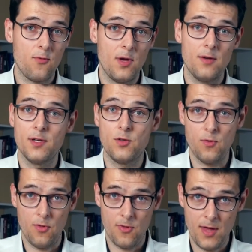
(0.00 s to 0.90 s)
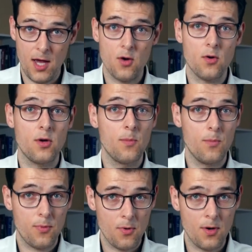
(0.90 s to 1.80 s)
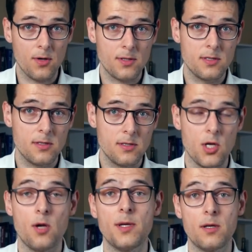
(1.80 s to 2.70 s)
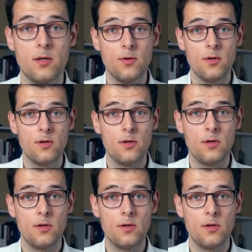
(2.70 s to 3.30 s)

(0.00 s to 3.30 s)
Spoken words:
relevant to their products shall be included.